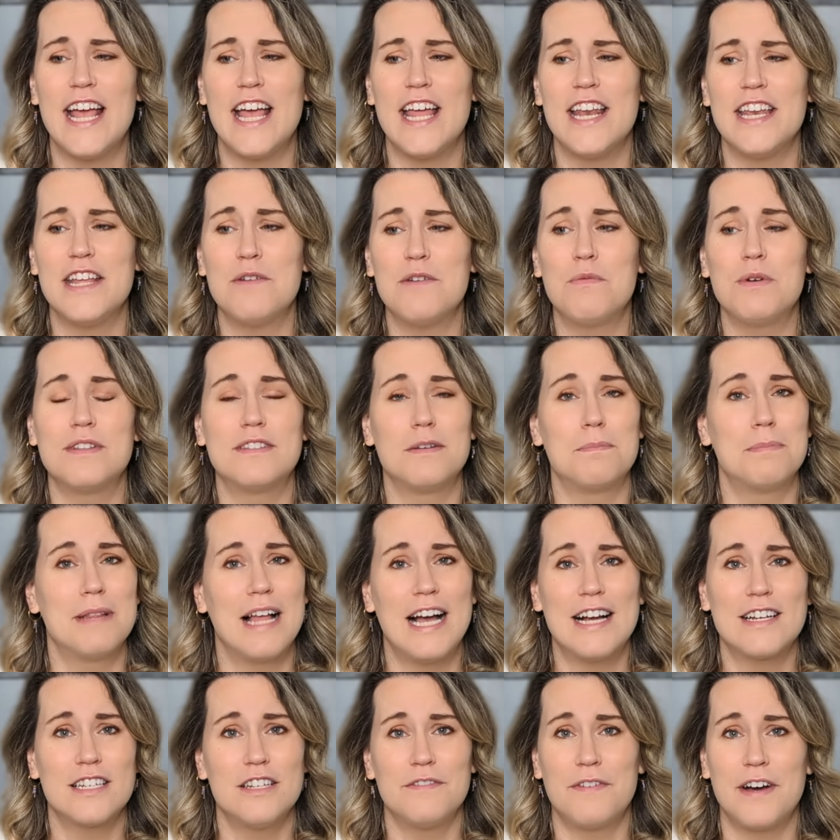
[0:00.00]
and it was a
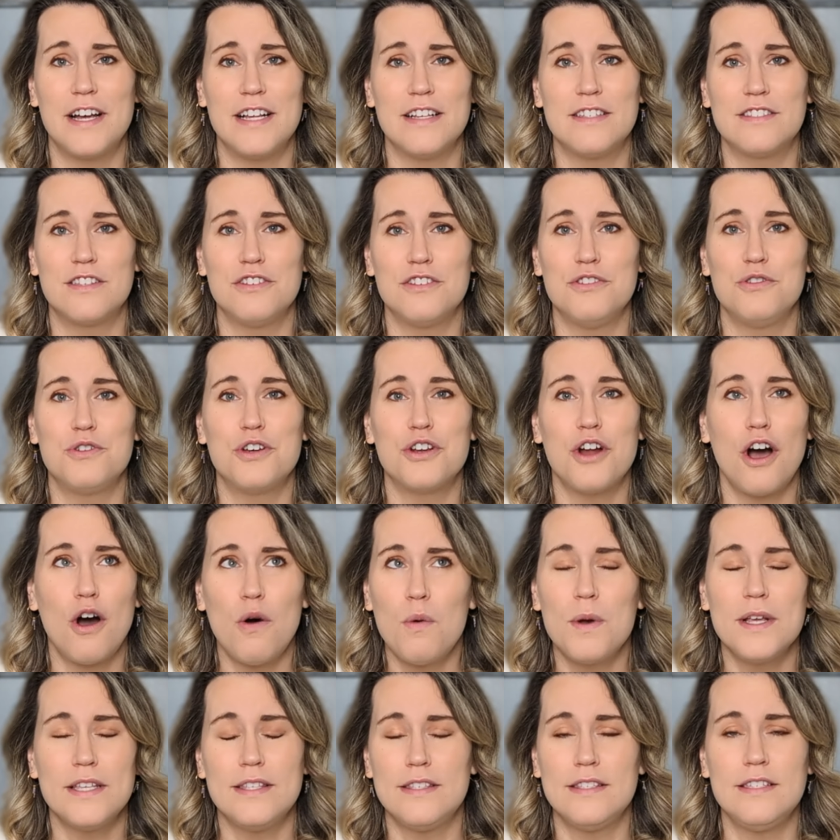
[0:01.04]
black device, so you could
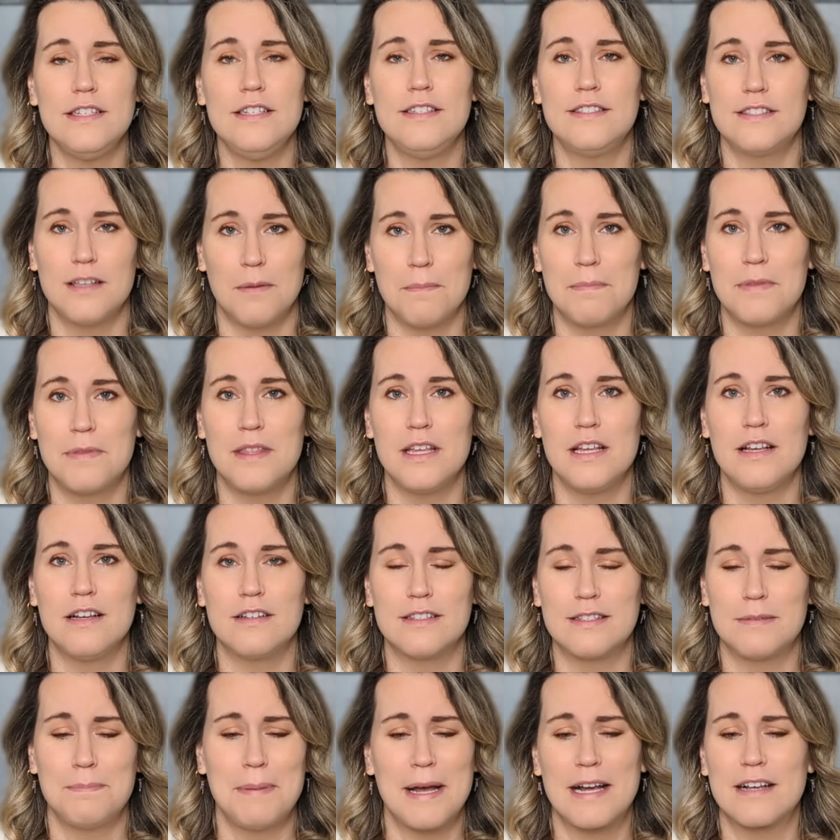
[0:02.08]
always see something,
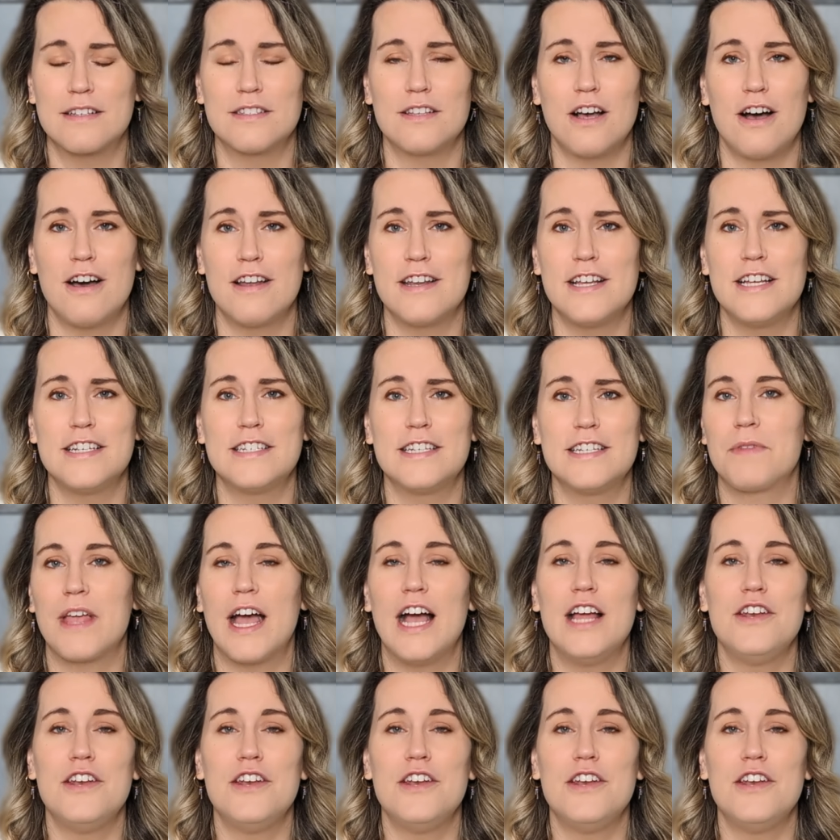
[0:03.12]
specs on it.